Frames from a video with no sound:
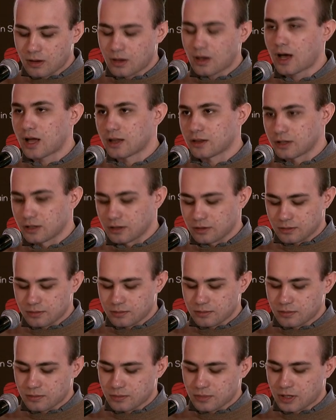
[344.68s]
Hunting.
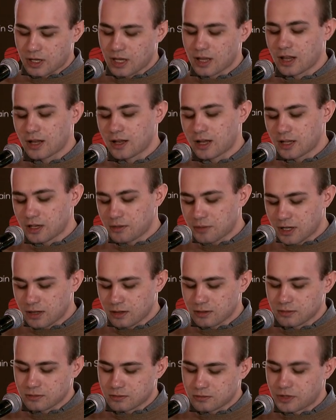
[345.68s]
Kill an
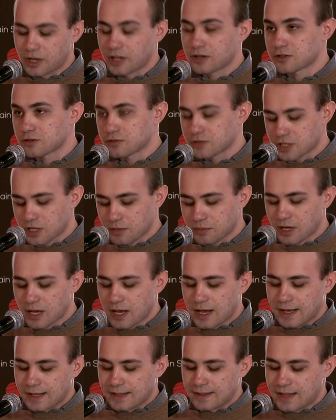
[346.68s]
animal, relationship,
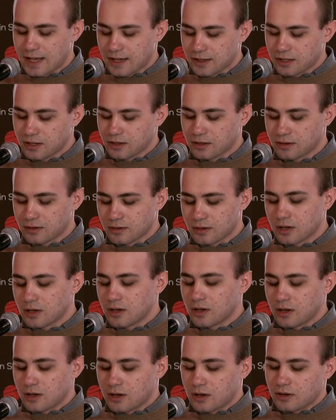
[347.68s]
dating,
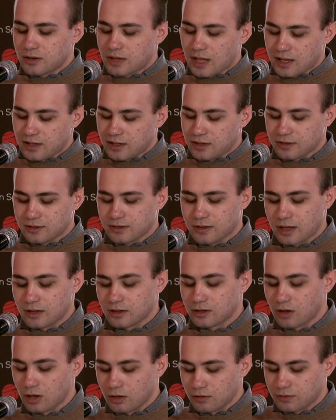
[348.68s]
tennis,
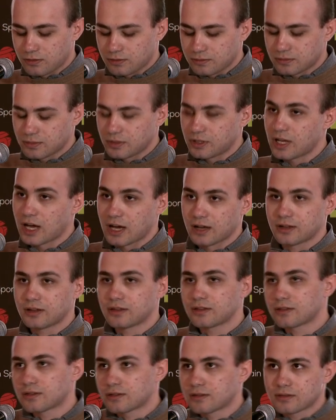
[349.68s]
and golf. Yeah,
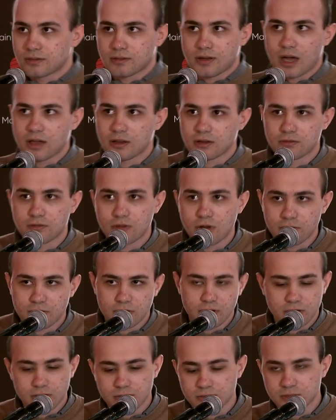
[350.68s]
it's kind of
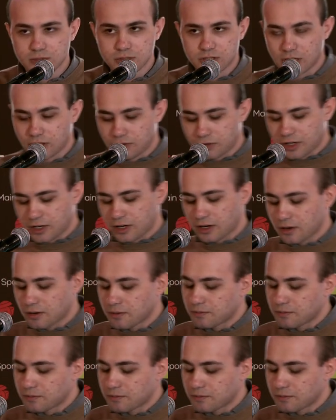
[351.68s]
lovely, generic.